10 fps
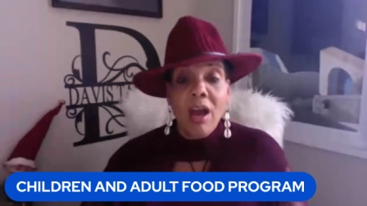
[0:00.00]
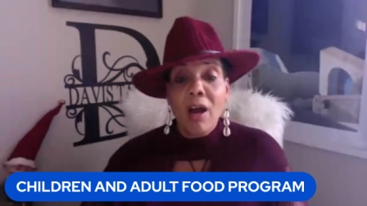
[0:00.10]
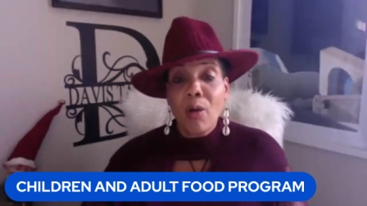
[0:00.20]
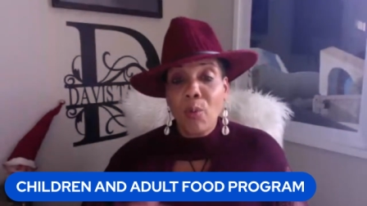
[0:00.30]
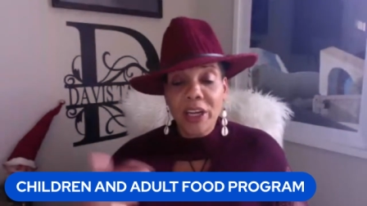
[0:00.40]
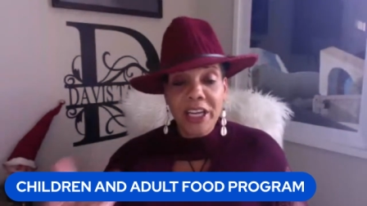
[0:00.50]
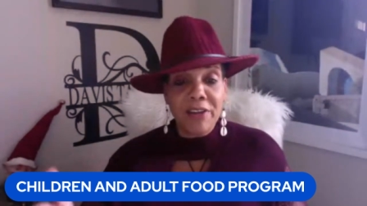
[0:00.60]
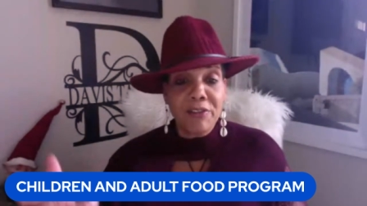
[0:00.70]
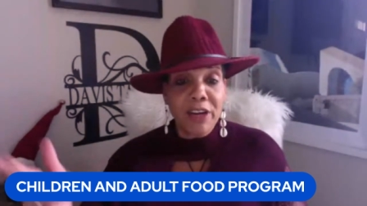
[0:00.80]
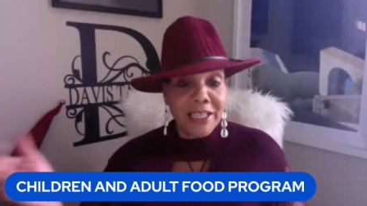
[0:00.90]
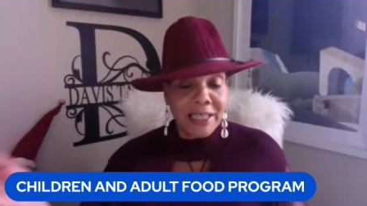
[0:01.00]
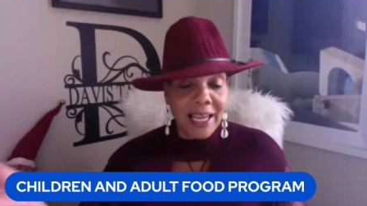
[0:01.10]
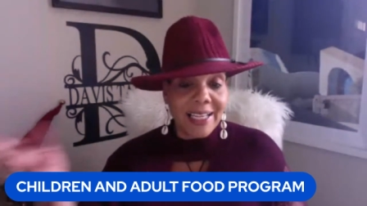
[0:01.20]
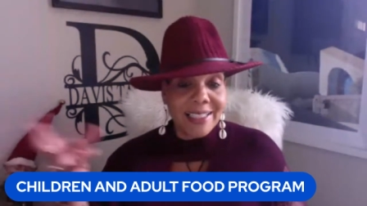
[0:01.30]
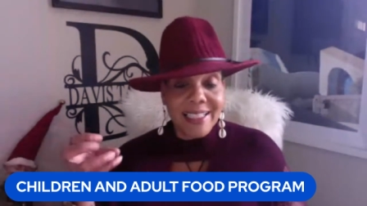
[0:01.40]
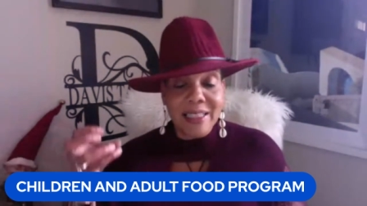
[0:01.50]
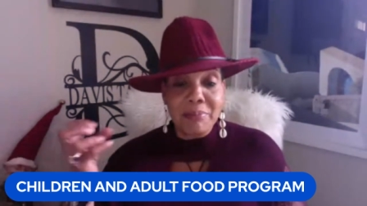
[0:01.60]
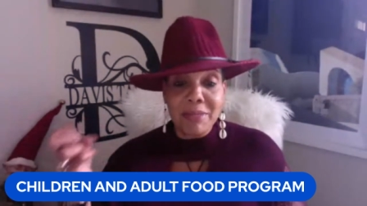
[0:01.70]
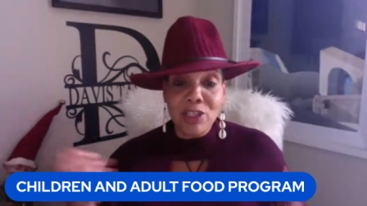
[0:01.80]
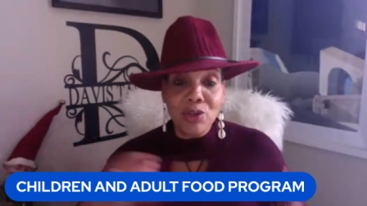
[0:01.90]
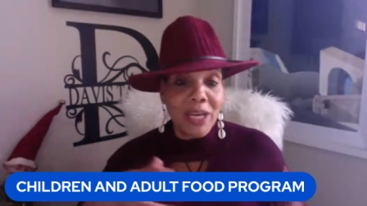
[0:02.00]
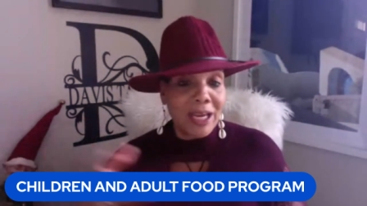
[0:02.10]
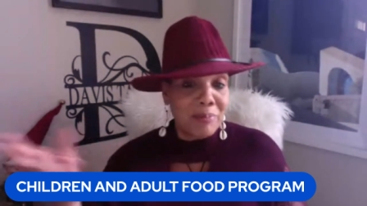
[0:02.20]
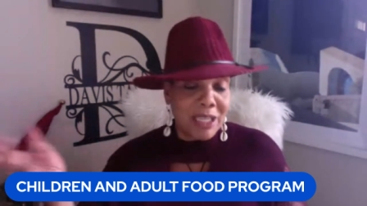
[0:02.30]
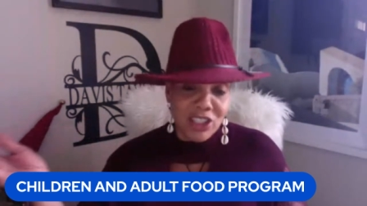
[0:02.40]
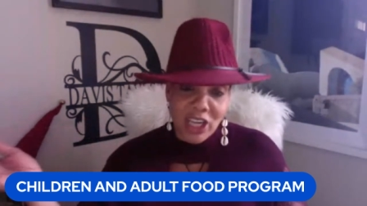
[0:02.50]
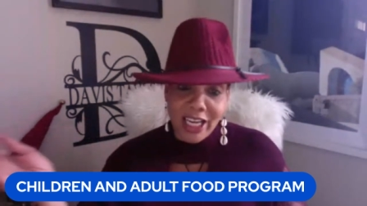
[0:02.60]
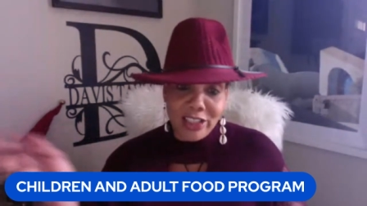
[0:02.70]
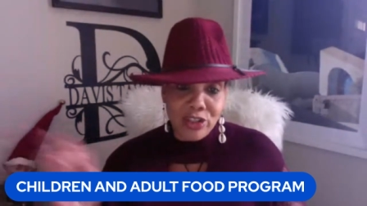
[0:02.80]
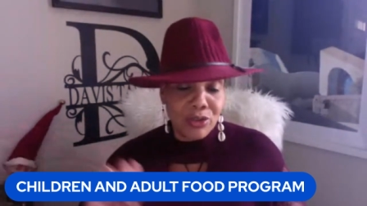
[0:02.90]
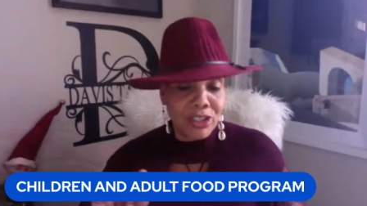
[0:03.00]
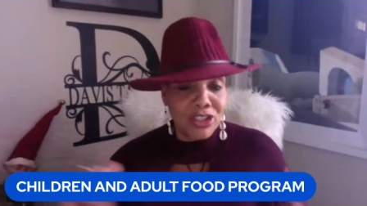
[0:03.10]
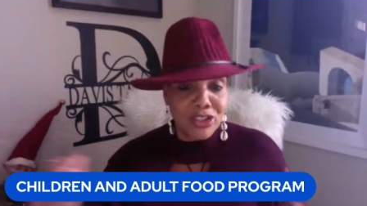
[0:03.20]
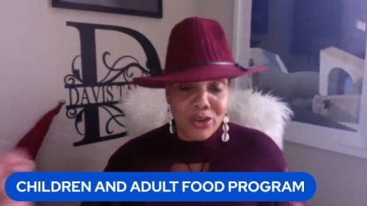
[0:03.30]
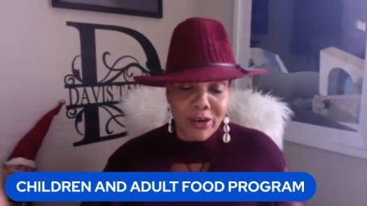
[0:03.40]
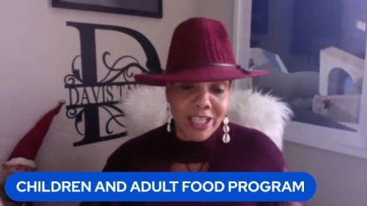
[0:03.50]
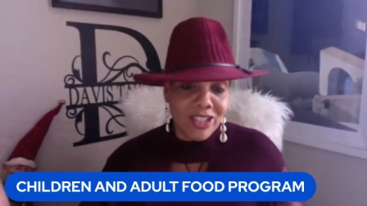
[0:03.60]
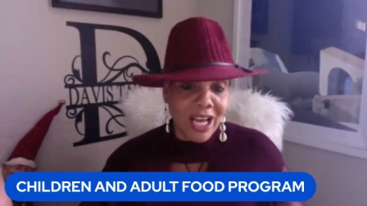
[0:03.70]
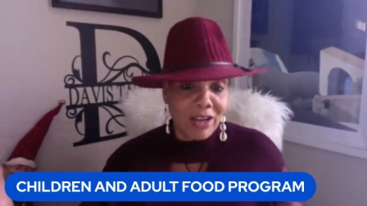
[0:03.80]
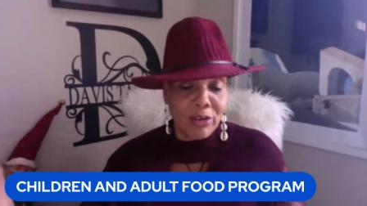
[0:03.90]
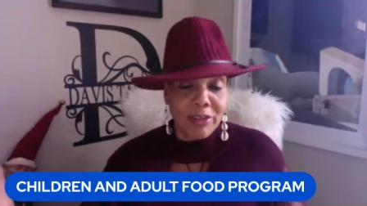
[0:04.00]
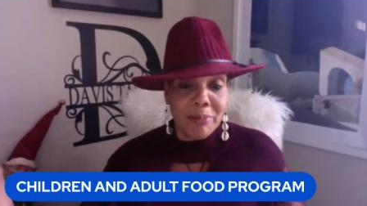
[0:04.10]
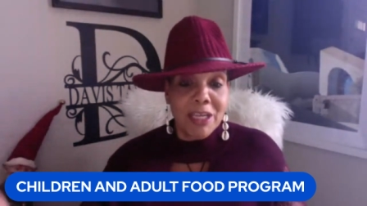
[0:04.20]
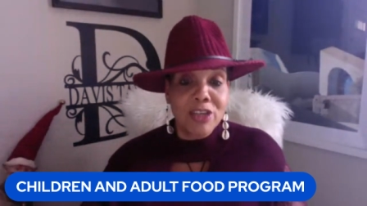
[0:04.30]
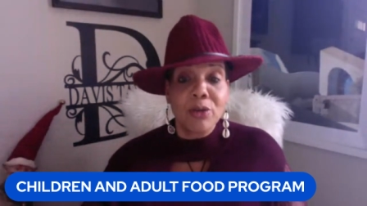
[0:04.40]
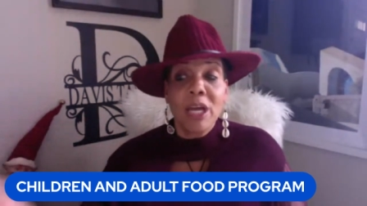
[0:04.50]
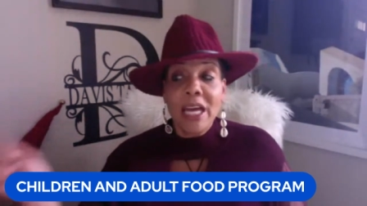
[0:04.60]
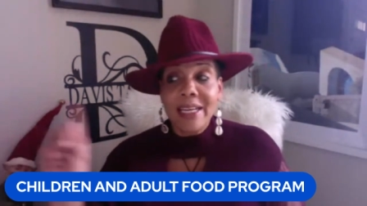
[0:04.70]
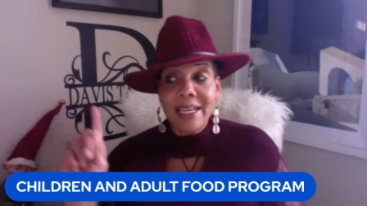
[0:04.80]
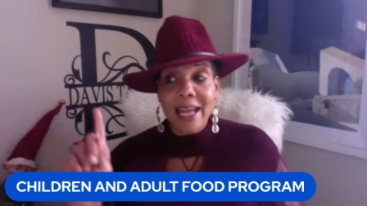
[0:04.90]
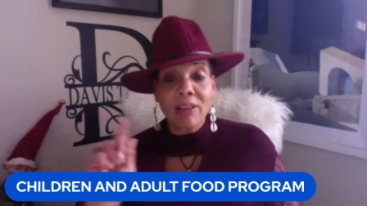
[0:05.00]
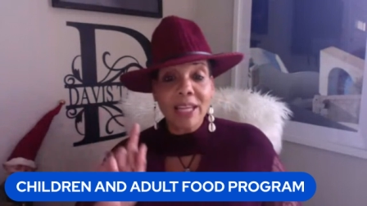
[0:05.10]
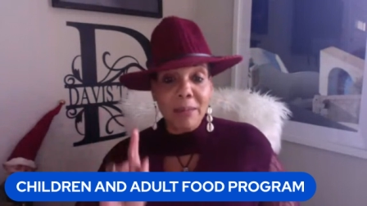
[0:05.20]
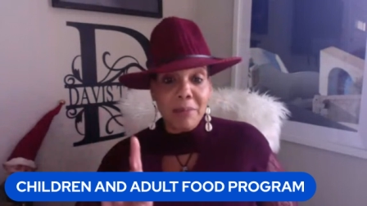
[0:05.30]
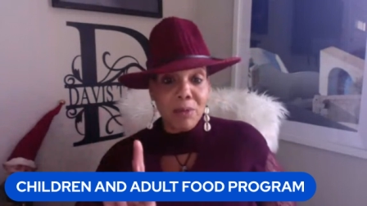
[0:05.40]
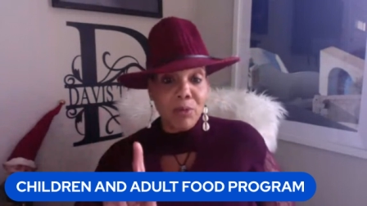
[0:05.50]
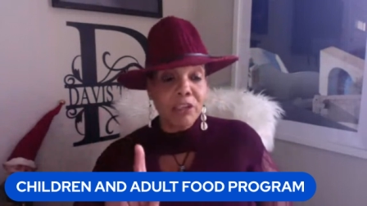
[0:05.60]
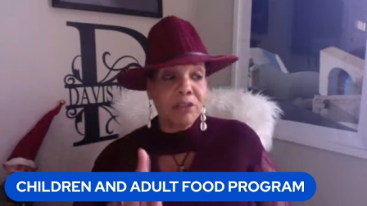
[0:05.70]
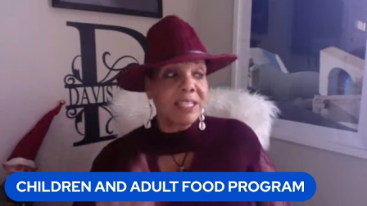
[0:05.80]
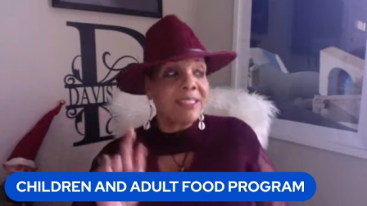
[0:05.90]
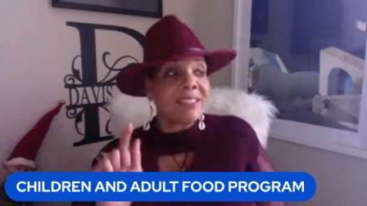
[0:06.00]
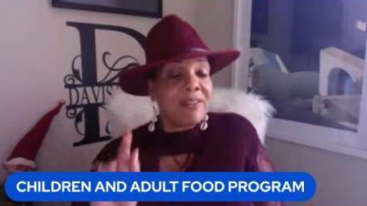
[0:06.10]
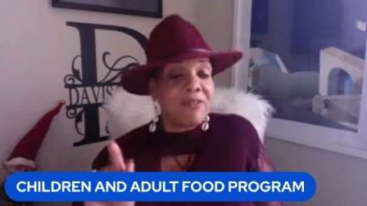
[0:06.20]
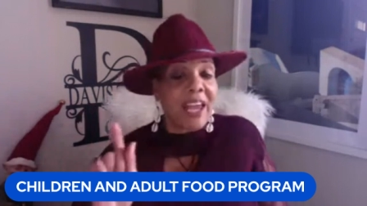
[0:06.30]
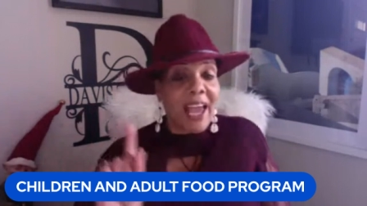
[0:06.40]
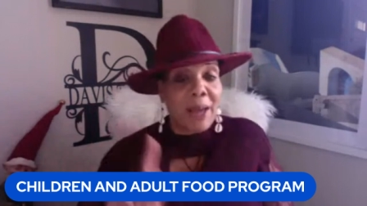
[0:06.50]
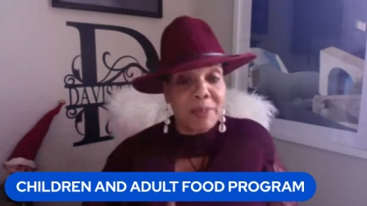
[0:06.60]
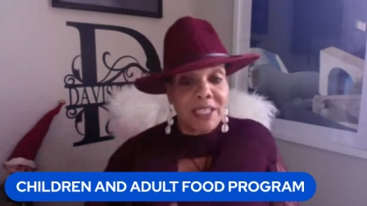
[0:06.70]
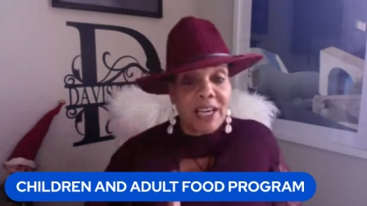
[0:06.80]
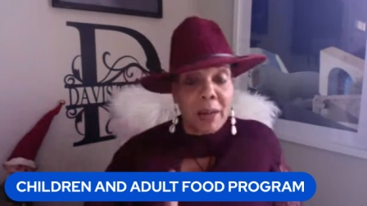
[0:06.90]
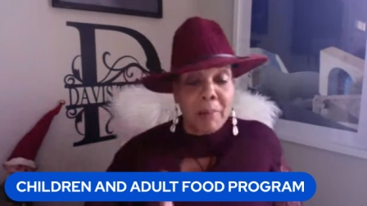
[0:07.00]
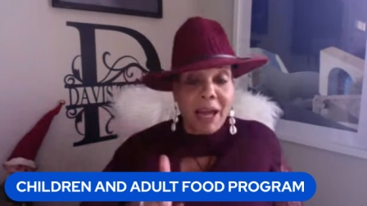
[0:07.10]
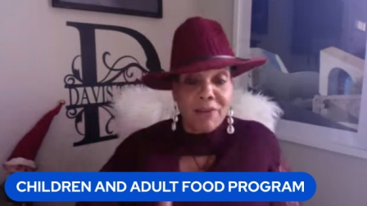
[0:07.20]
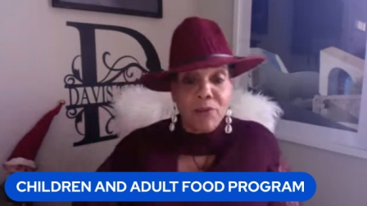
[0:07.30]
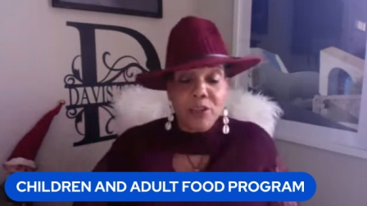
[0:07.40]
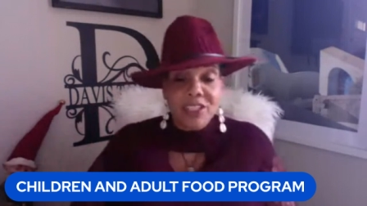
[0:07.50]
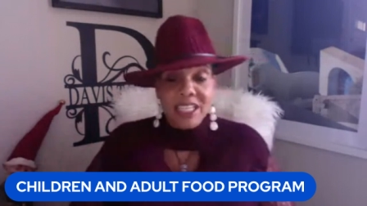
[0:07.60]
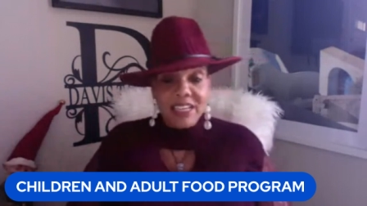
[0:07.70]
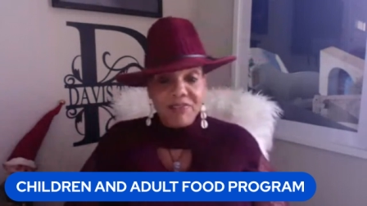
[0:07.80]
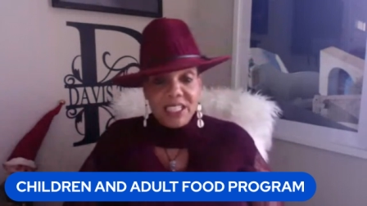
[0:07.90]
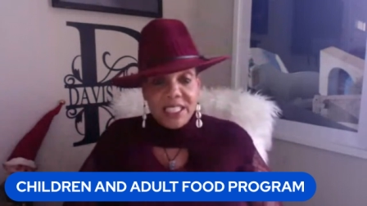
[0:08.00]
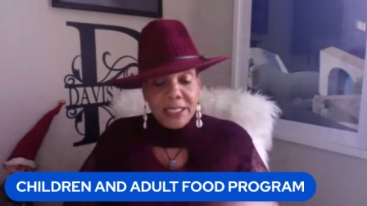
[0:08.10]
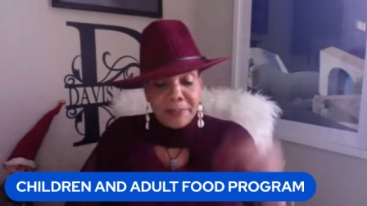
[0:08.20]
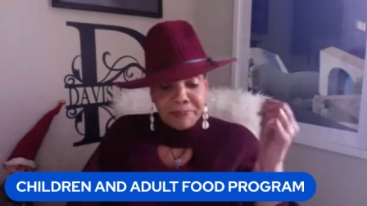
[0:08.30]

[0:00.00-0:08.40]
on whatever. And like I said, the menu can be changed. You can just scratch out on the menu. Now, let me warn you this. If they happen to come by for a sneak visit